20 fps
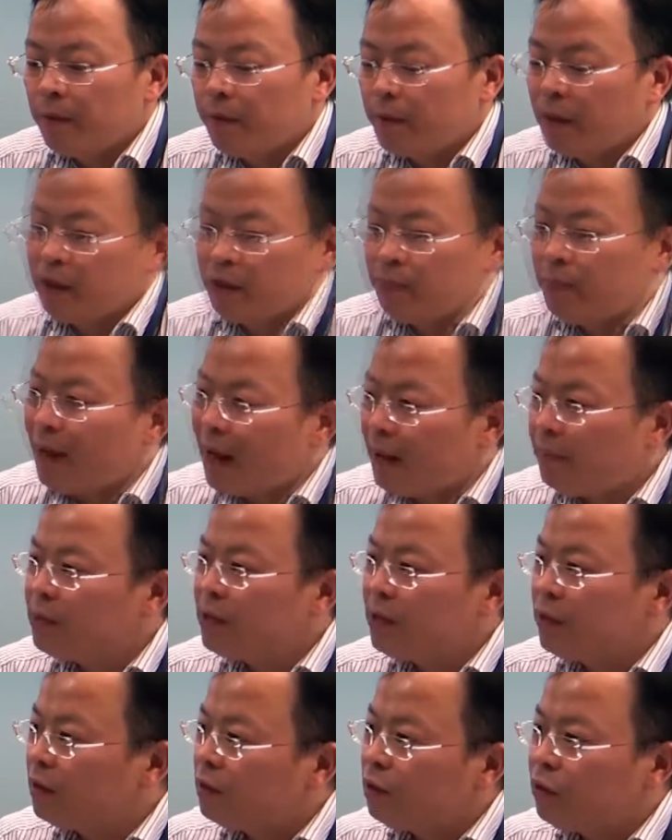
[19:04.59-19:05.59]
because
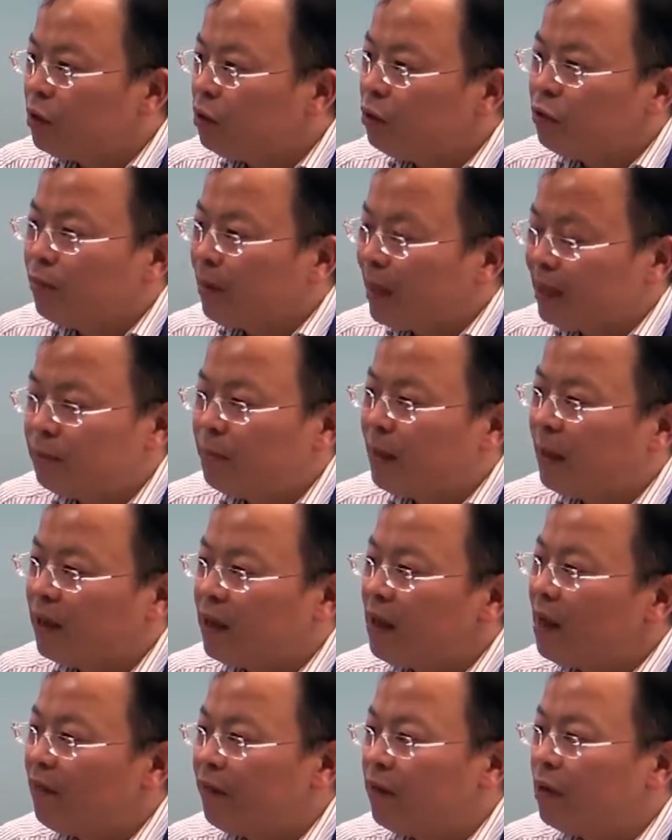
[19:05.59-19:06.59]
MEMS is going to mass
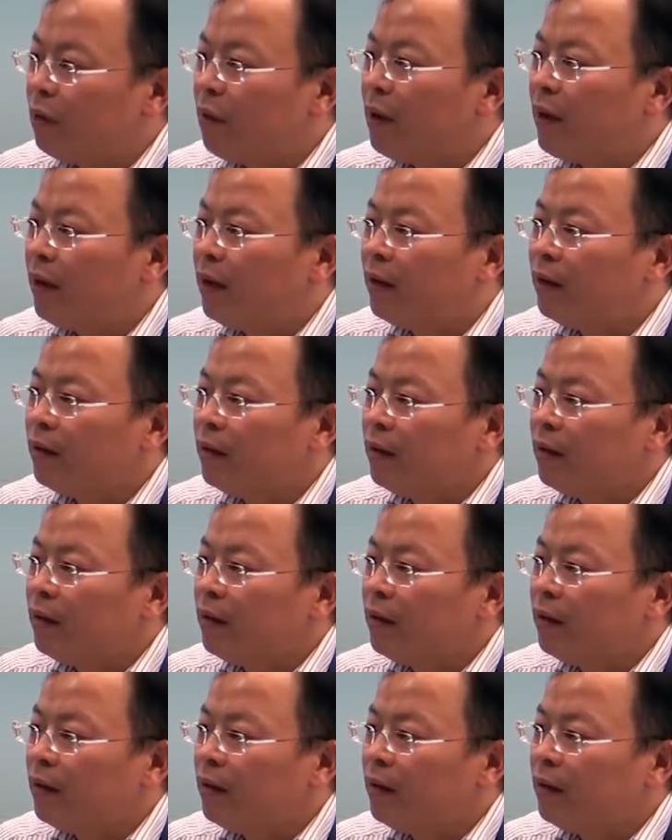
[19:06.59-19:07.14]
market everywhere.